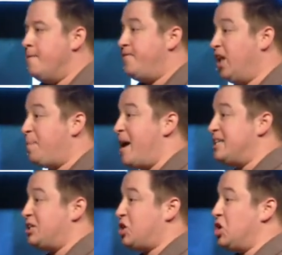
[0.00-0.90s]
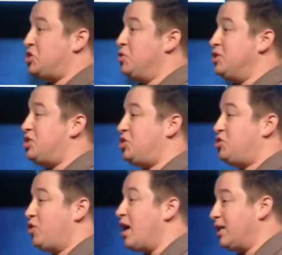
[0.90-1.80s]
Philippi is a church who is
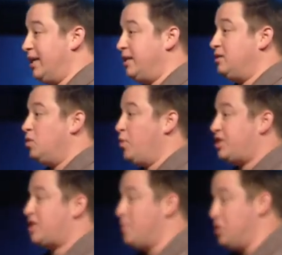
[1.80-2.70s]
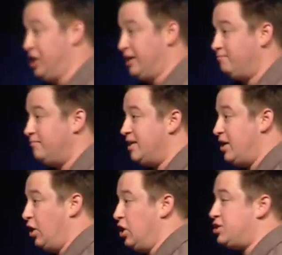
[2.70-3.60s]
struggling with community. They
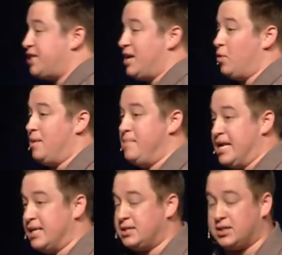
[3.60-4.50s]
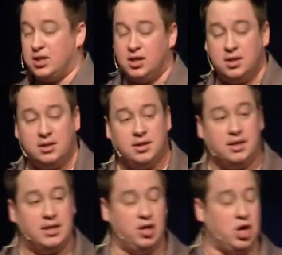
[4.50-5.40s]
don't understand what it means.
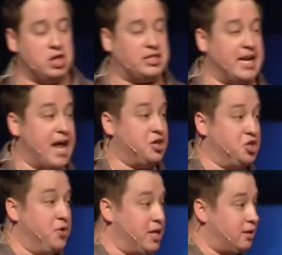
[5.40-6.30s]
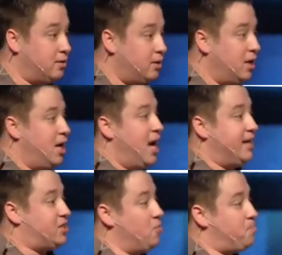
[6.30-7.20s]
They don't understand how to do it.
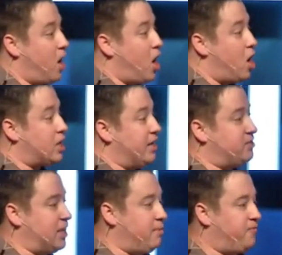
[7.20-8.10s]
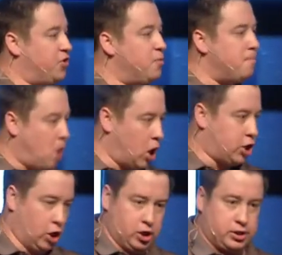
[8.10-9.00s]
And so Paul gives them a few
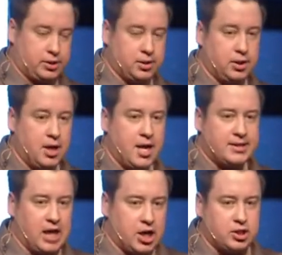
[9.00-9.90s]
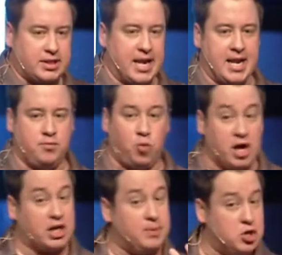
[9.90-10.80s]
markers to understand
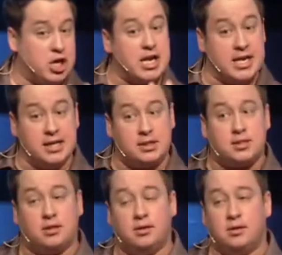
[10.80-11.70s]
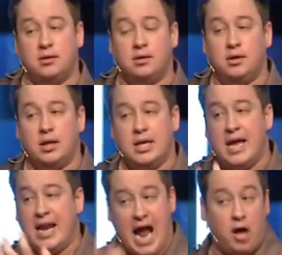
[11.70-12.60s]
what community is
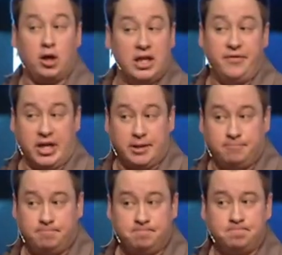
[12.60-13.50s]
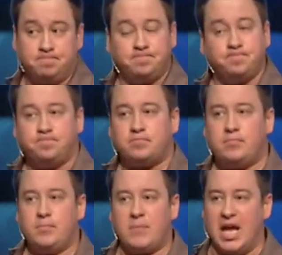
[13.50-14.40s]
and how to live in it.
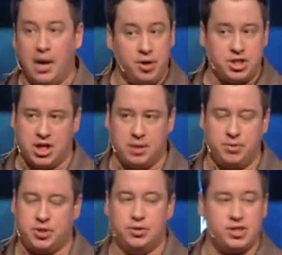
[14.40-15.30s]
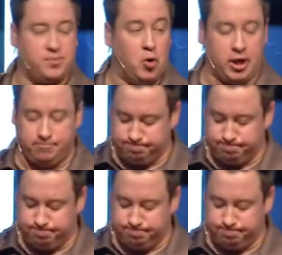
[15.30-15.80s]
And I want to share them with you this morning.